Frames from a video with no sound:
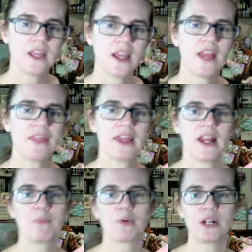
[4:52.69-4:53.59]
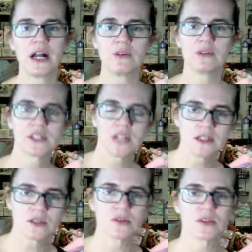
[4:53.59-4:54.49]
And then I brought out the
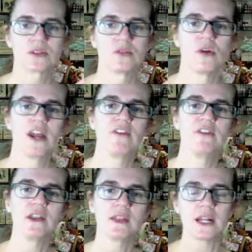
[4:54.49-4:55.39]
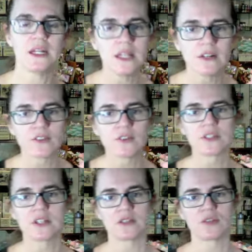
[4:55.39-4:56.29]
stencils. So everything that I needed for the
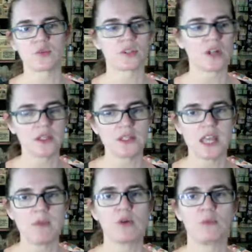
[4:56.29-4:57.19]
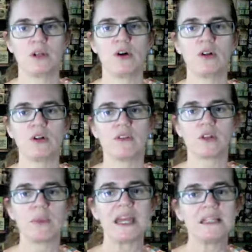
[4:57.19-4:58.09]
stencils was on the table, but all of the
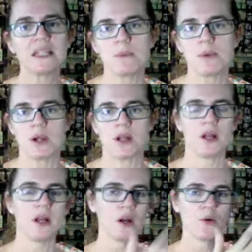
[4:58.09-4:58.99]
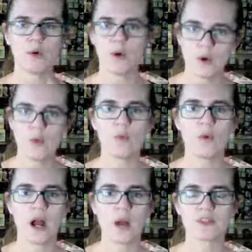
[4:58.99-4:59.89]
painting part
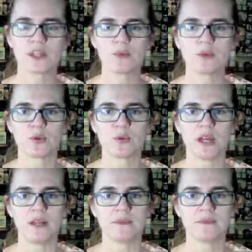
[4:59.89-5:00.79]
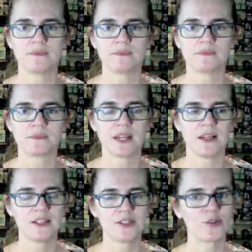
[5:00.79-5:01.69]
I was able to put away.
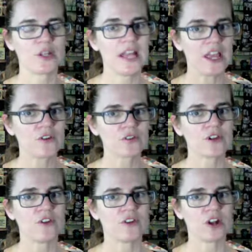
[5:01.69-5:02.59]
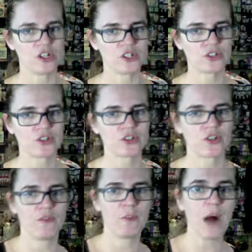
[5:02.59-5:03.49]
So the layers of clusters
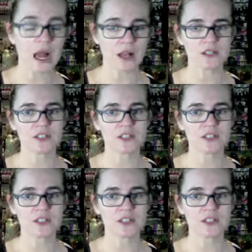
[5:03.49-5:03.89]
of piles of